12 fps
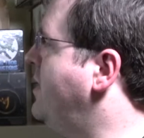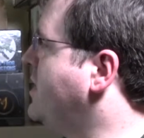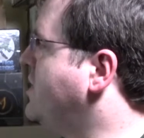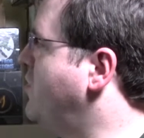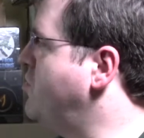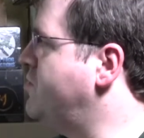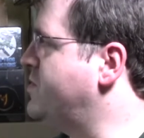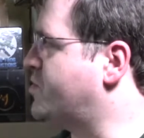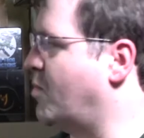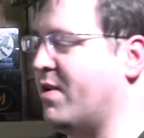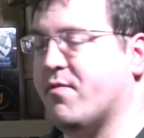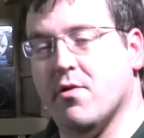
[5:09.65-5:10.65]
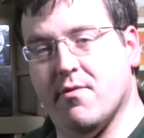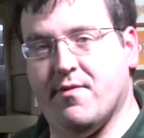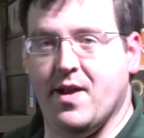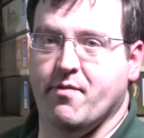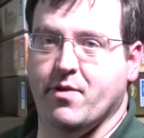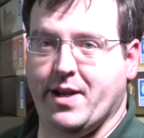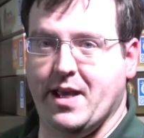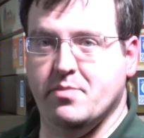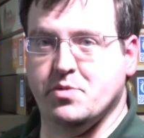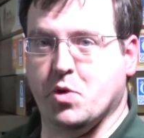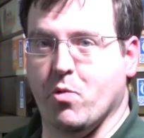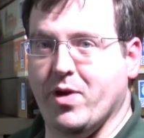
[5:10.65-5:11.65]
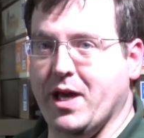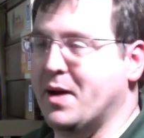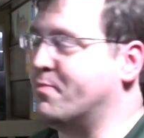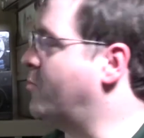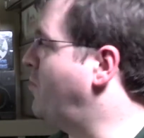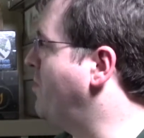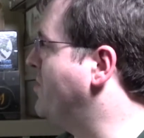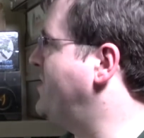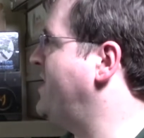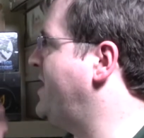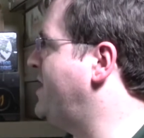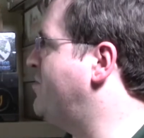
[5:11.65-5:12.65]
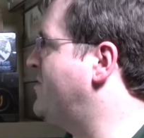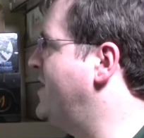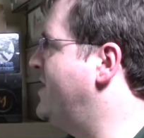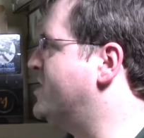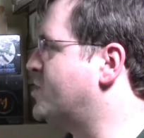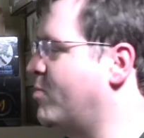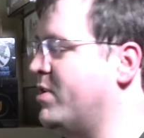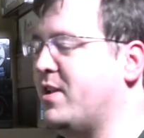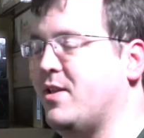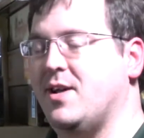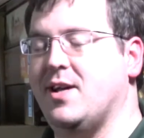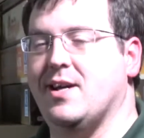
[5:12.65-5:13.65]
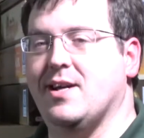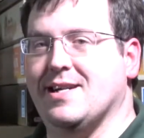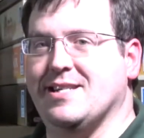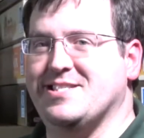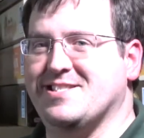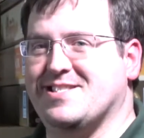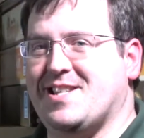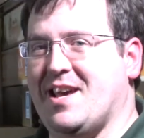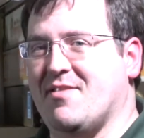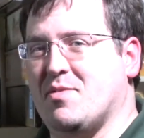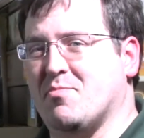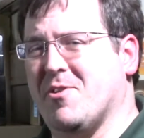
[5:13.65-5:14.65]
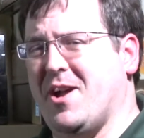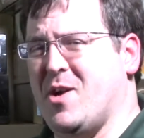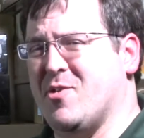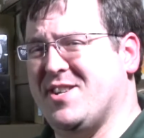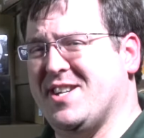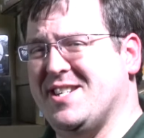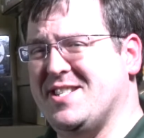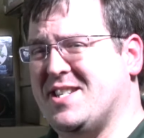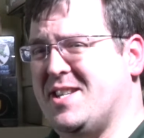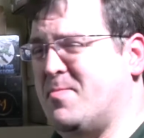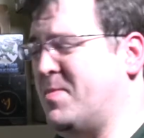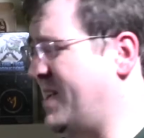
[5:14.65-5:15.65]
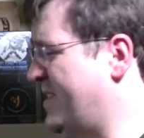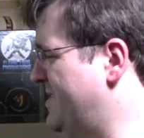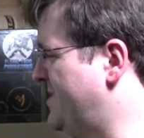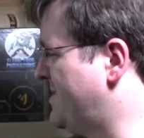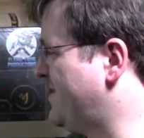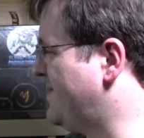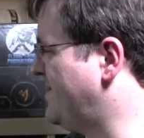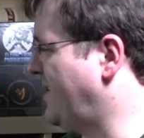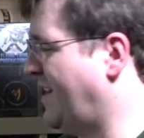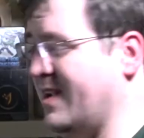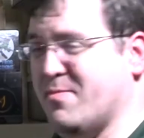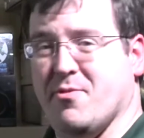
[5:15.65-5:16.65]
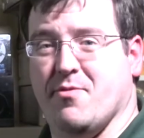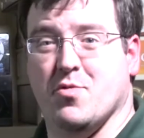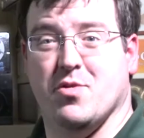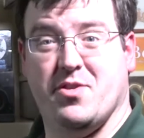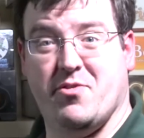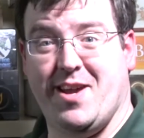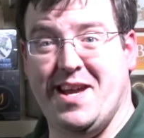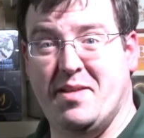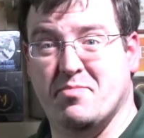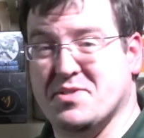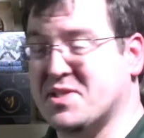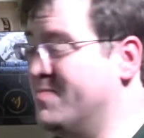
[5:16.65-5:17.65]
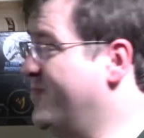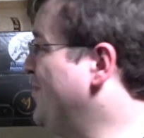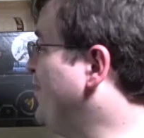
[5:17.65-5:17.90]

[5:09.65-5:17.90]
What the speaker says: Clue was one of her favorite games growing up. We really need to play this one. I just haven't prioritized it because I prefer other games.